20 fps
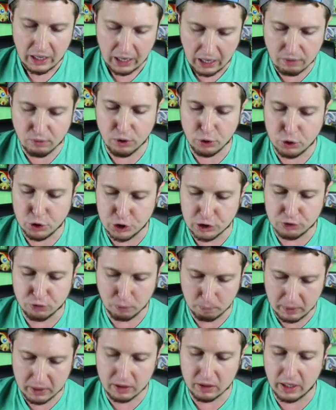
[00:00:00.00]
Evolutions,
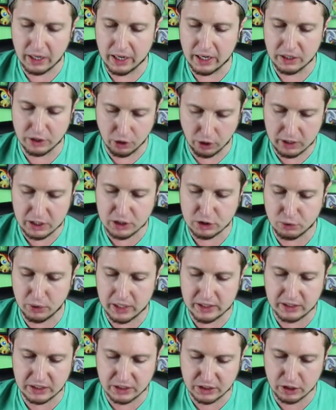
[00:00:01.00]
Forbidden Light, Guardians
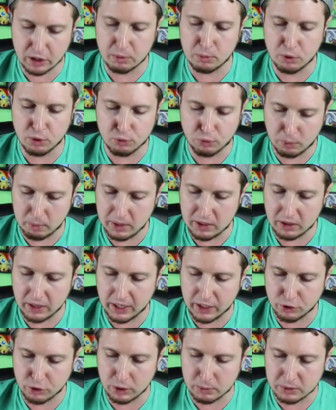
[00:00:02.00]
Rising, Sun and Moon, Forbidden
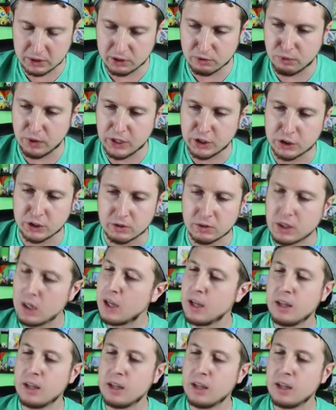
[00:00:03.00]
Light, Crimson Invasion.